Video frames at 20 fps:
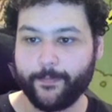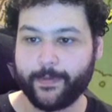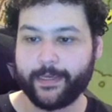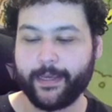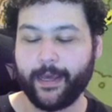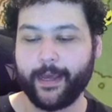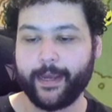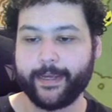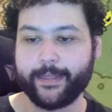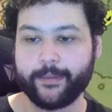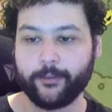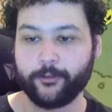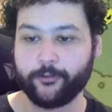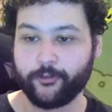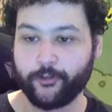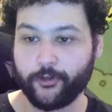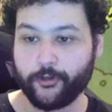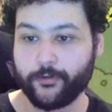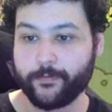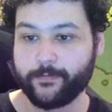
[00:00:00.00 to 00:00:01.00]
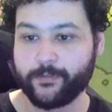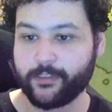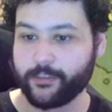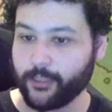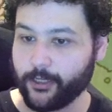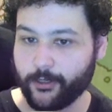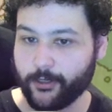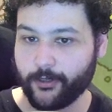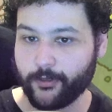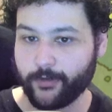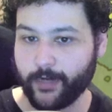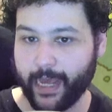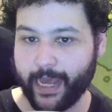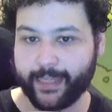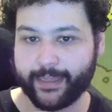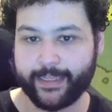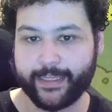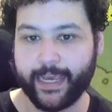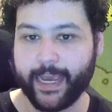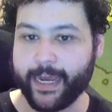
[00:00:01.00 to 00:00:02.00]
behind the tombstone
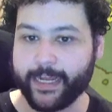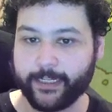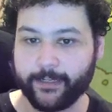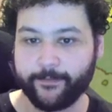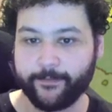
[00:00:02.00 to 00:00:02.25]
at the end of